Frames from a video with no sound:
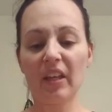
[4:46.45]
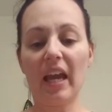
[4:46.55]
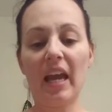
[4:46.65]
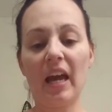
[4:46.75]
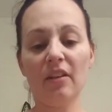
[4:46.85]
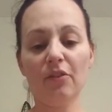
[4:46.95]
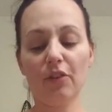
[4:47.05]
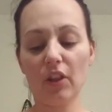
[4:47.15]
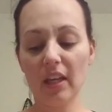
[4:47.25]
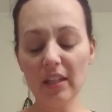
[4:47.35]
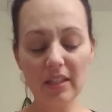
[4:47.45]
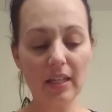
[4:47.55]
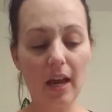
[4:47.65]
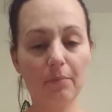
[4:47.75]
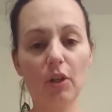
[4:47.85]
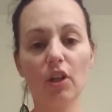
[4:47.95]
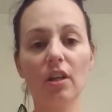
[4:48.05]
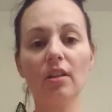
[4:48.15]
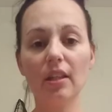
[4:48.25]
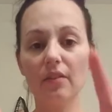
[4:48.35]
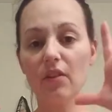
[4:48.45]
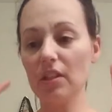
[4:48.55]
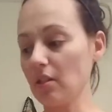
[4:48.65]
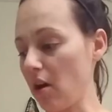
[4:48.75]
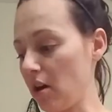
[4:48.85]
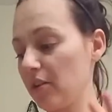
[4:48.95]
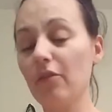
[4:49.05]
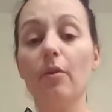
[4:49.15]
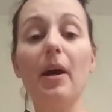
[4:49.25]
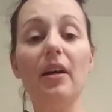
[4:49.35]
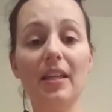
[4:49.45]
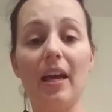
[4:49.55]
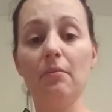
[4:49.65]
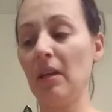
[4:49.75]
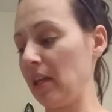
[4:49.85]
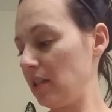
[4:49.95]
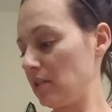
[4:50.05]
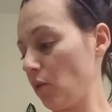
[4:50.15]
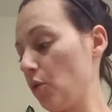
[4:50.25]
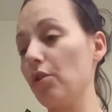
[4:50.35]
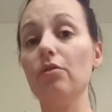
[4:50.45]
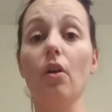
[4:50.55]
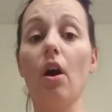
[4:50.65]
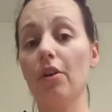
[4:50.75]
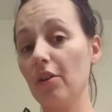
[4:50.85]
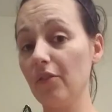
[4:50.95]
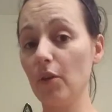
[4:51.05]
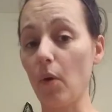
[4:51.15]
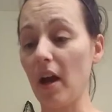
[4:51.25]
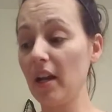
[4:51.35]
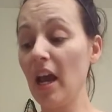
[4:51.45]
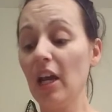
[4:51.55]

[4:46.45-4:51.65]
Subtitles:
And for this step, you're gonna leave this on for about 10 minutes or longer if you want.